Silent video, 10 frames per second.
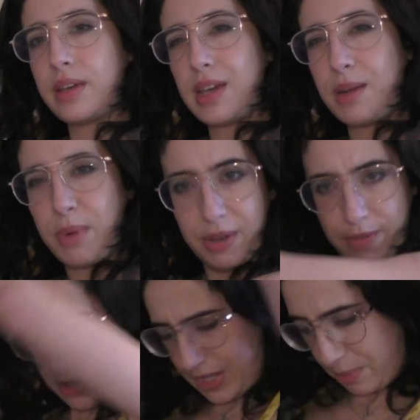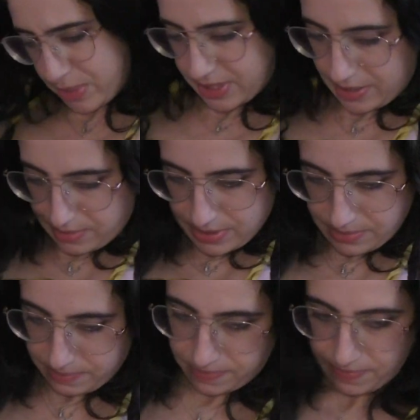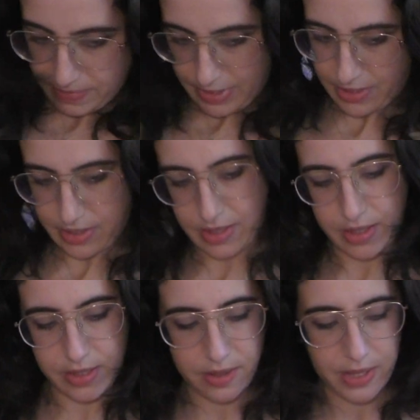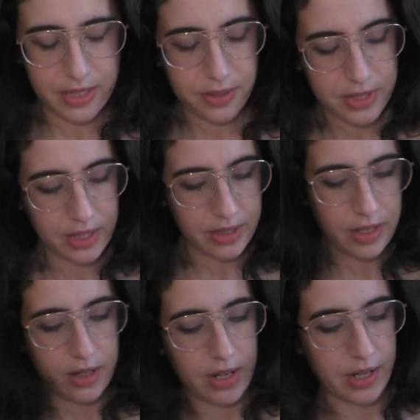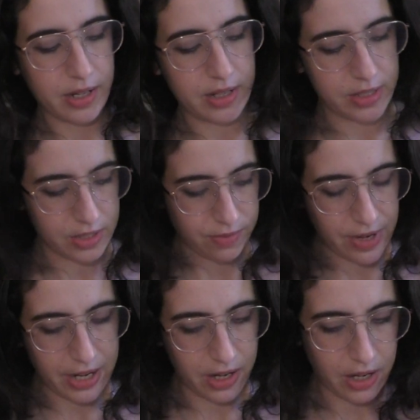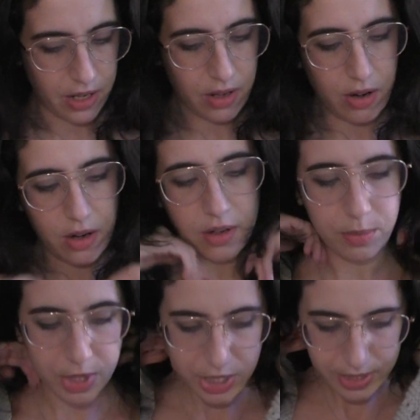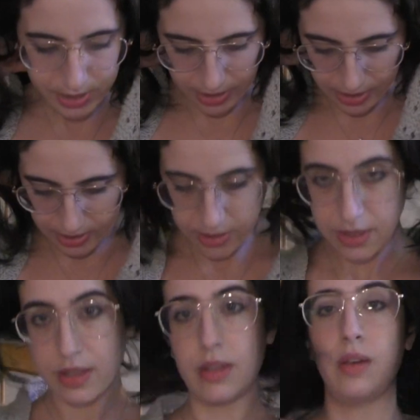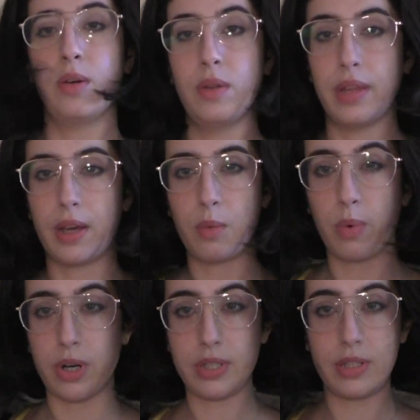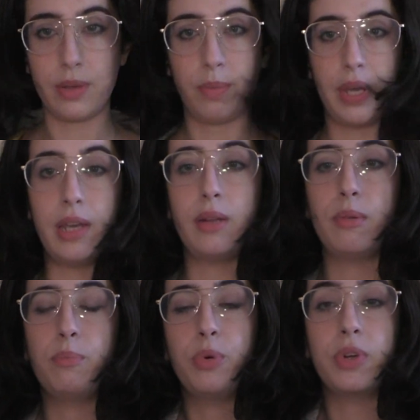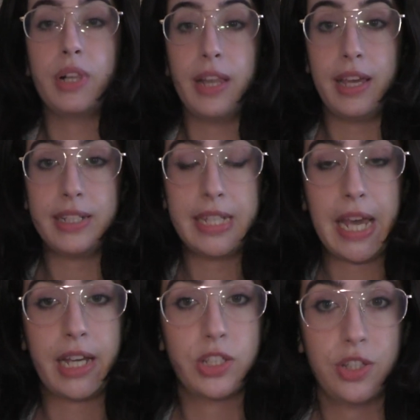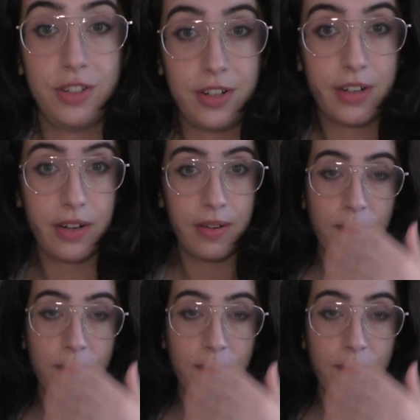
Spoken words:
in my first episode. So it's using their Serenity yarn, which is like a worsted weight boucle texture.